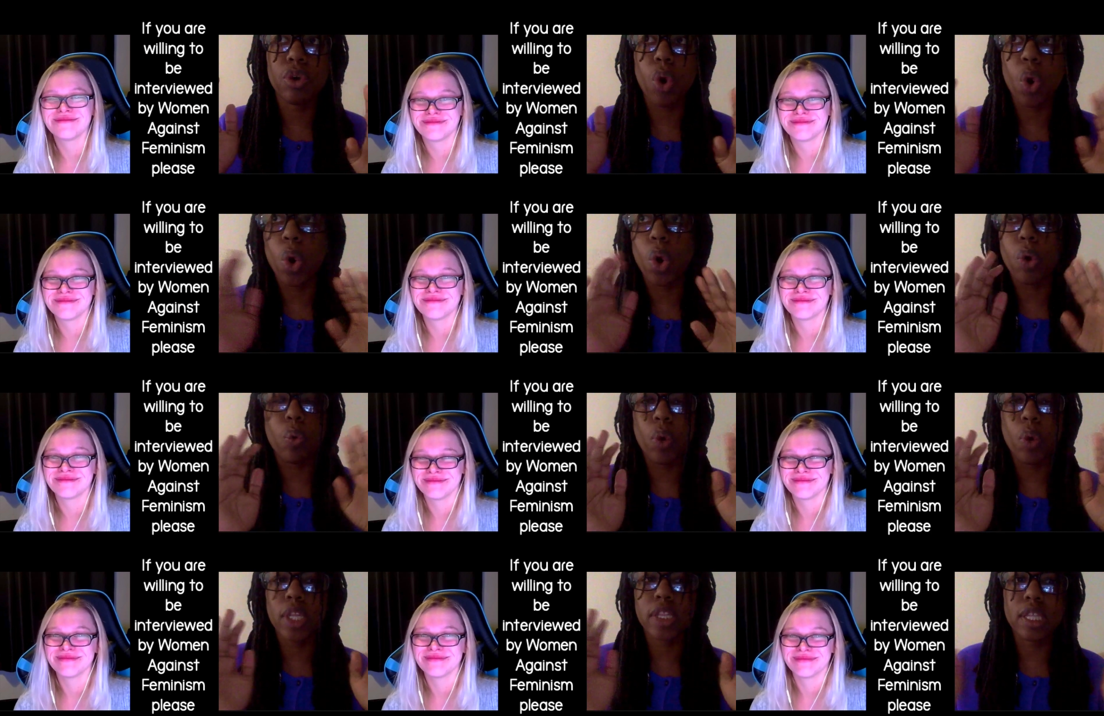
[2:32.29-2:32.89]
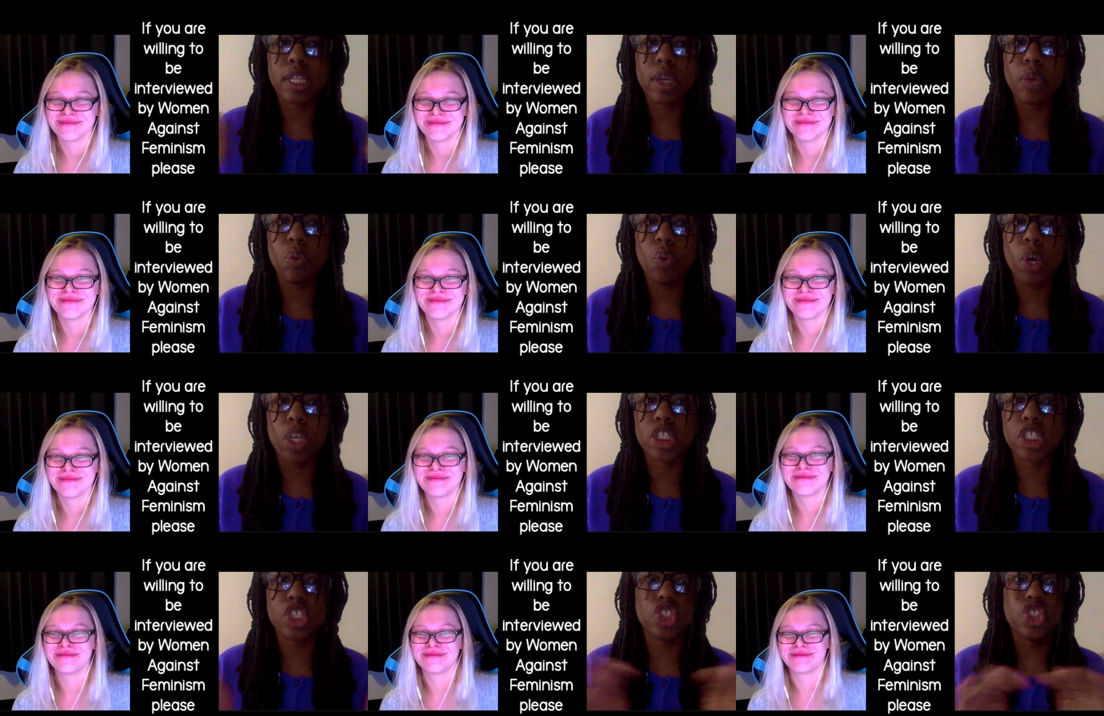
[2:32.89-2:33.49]
Speaker 1: or what they
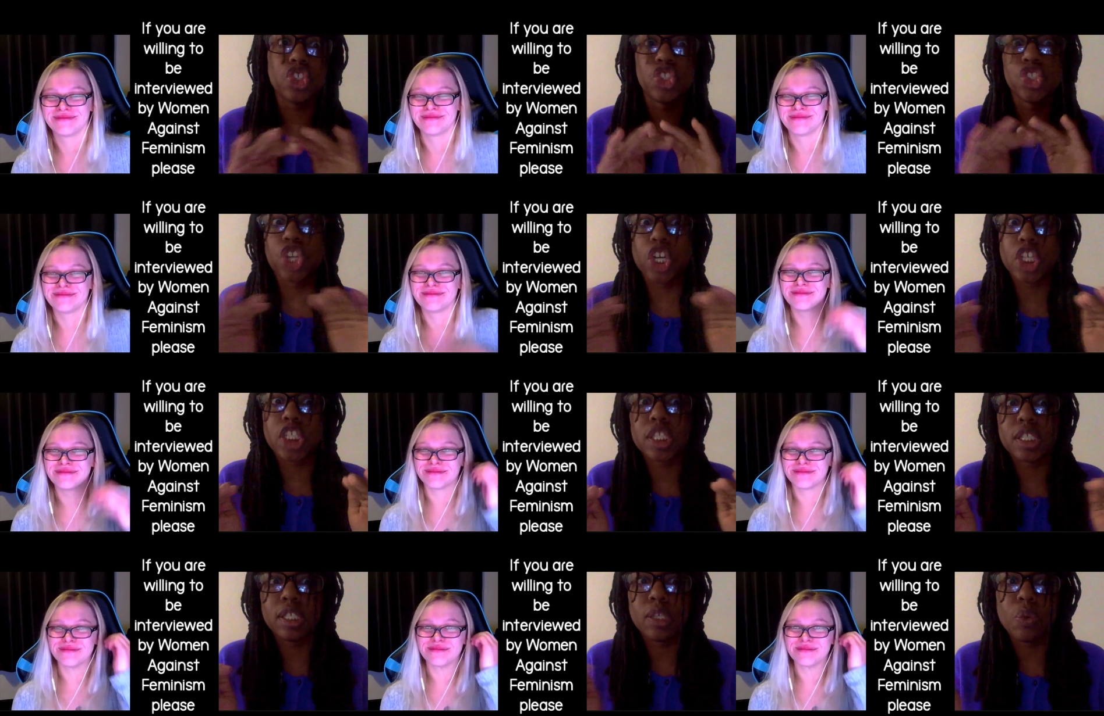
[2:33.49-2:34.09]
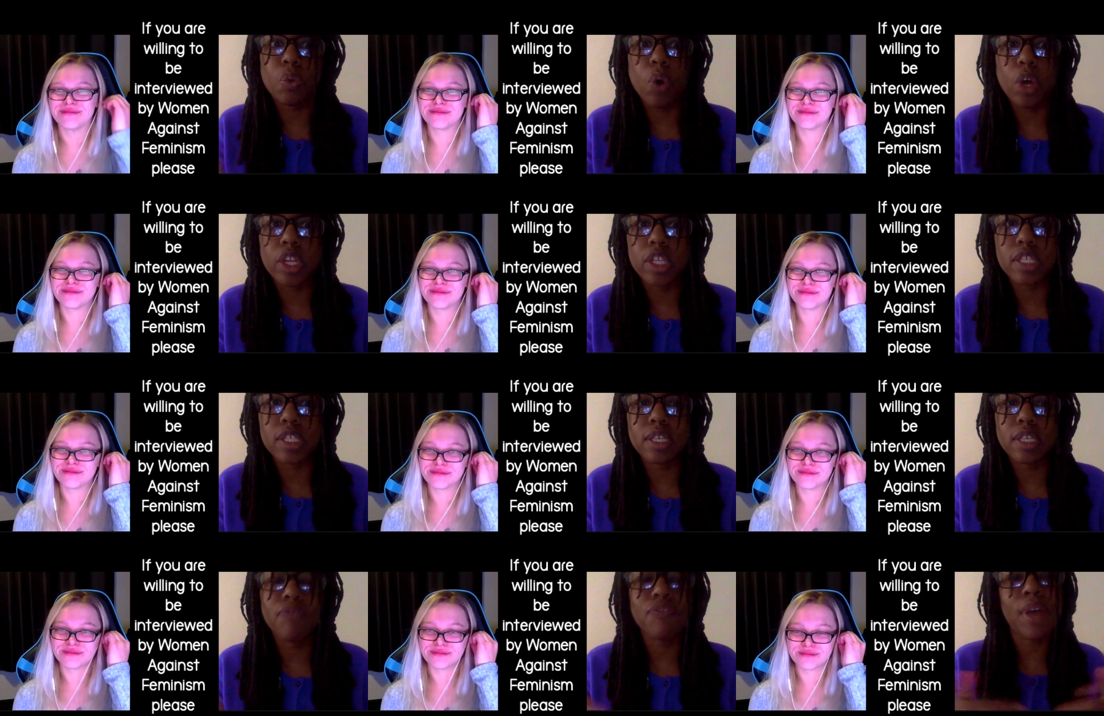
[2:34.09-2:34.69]
want is just
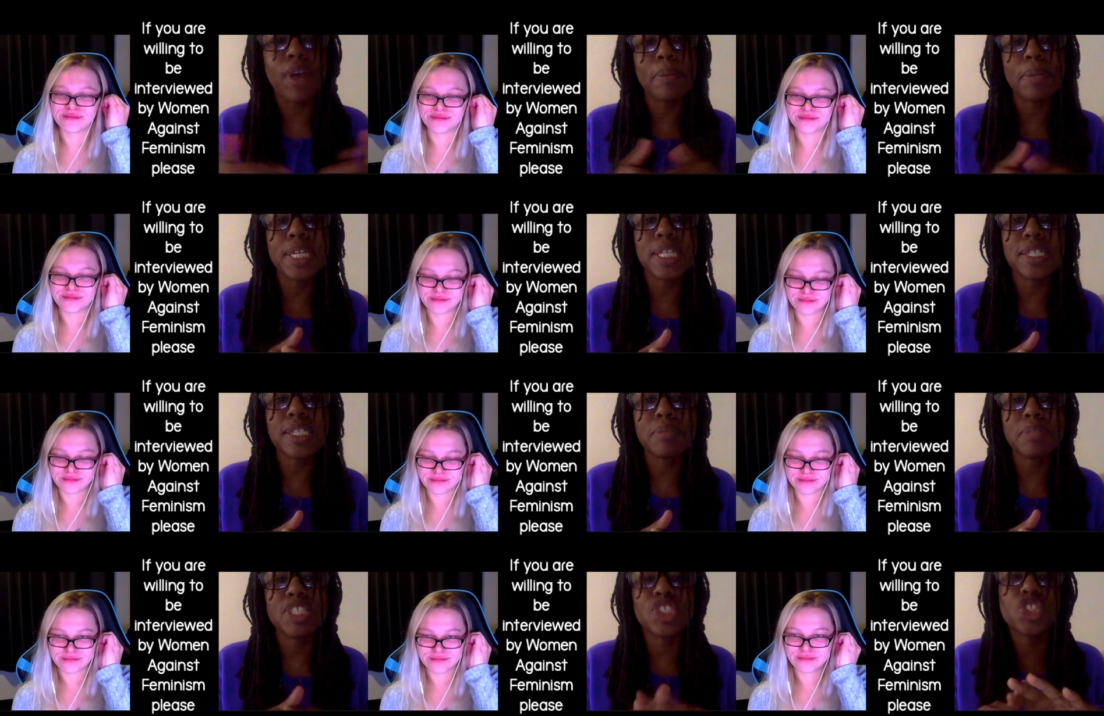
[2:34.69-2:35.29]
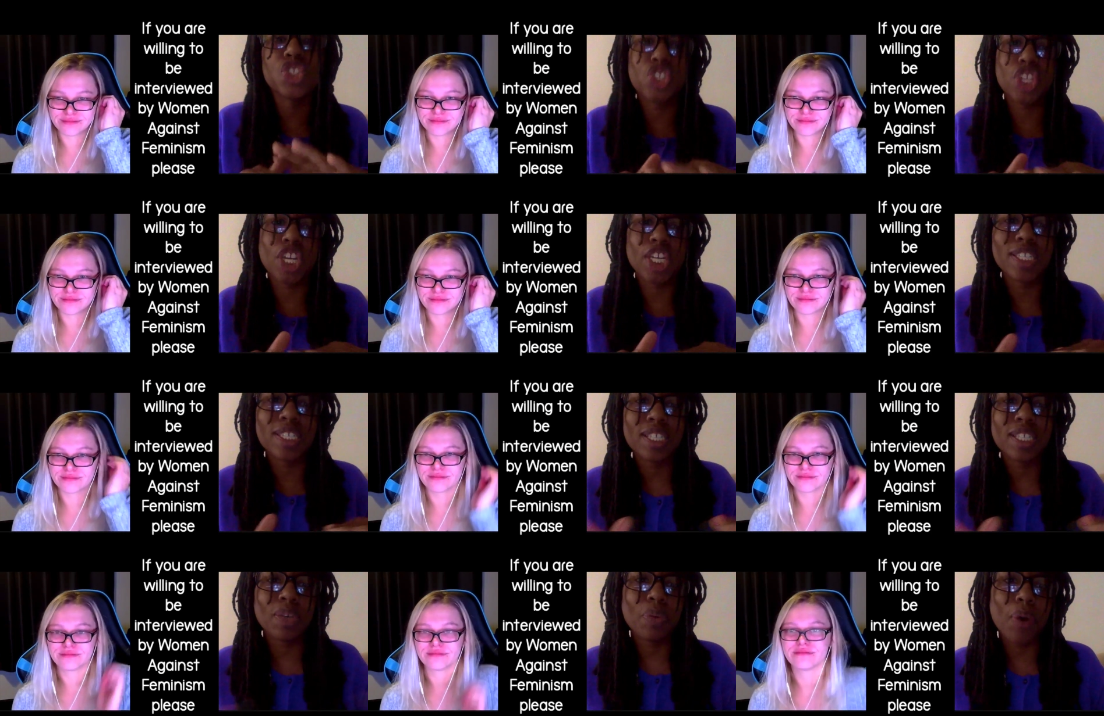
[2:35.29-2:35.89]
equality. Feminism is just
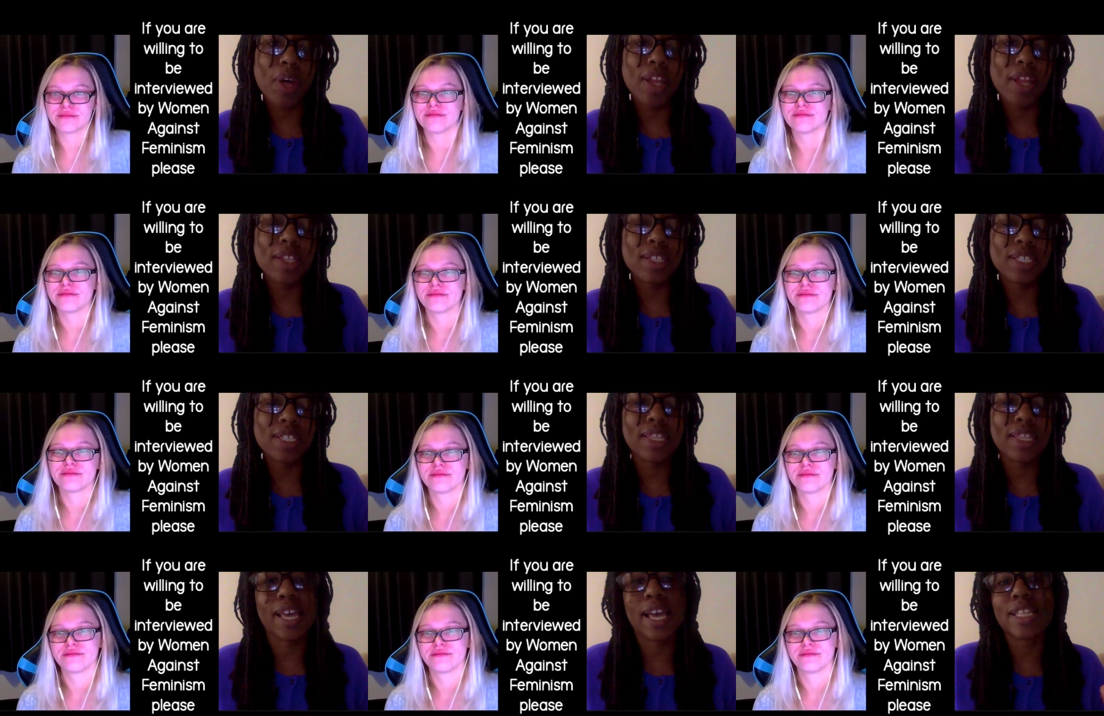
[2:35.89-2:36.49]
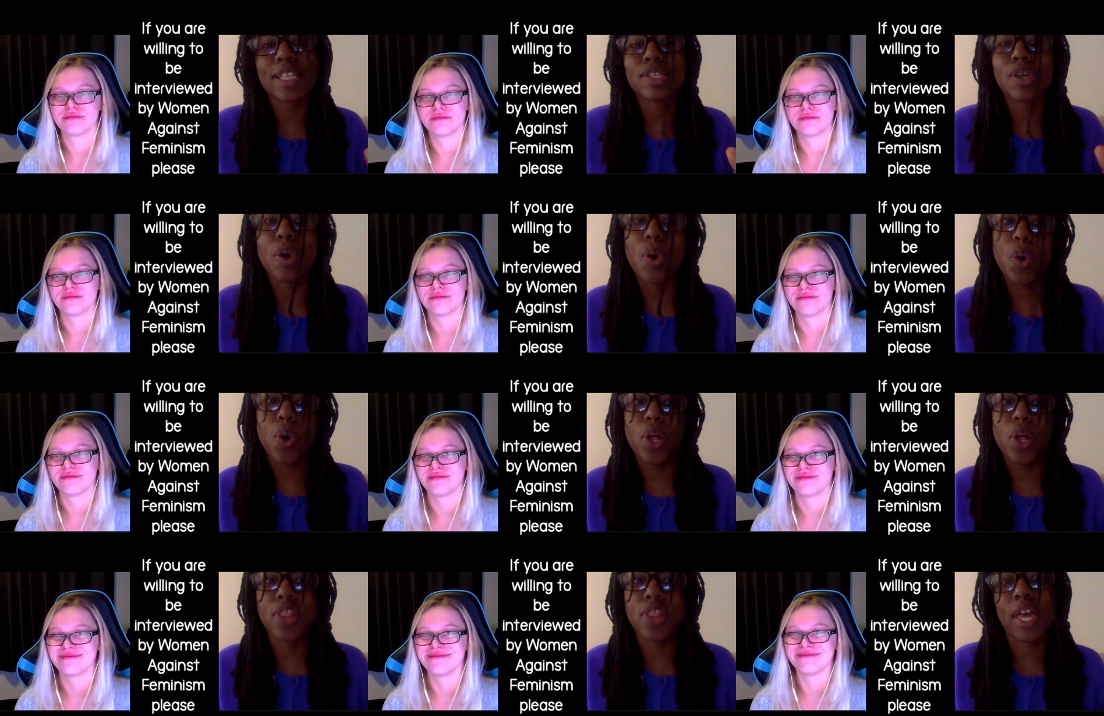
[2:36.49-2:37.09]
equality. That's
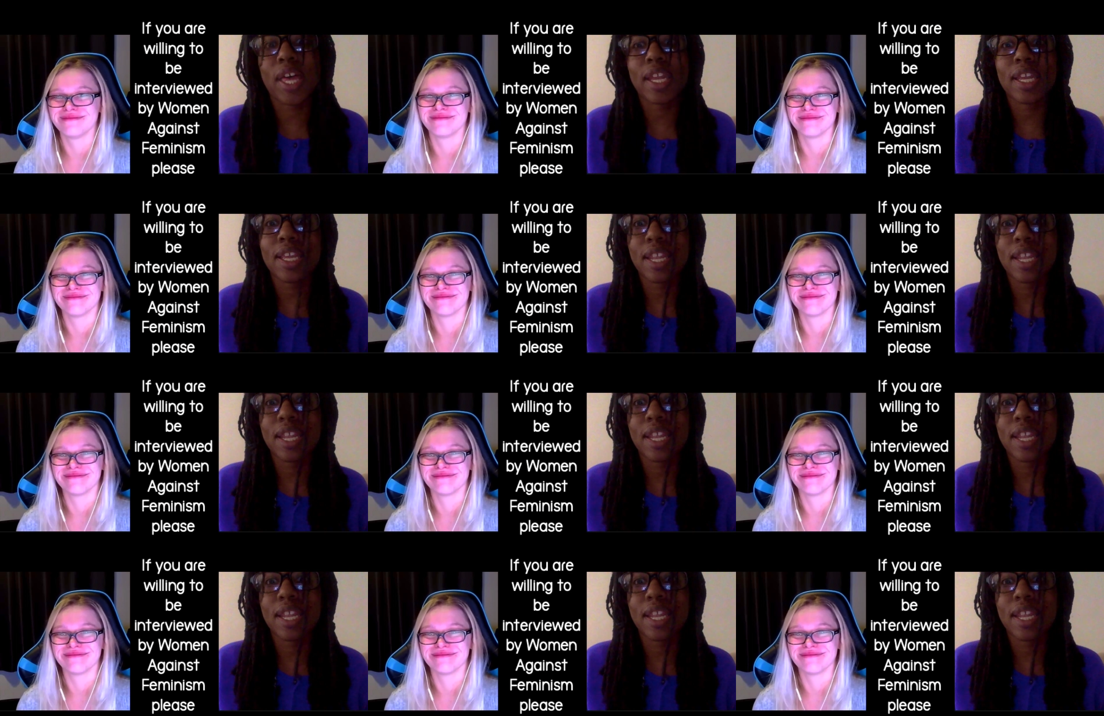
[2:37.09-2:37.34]
all that it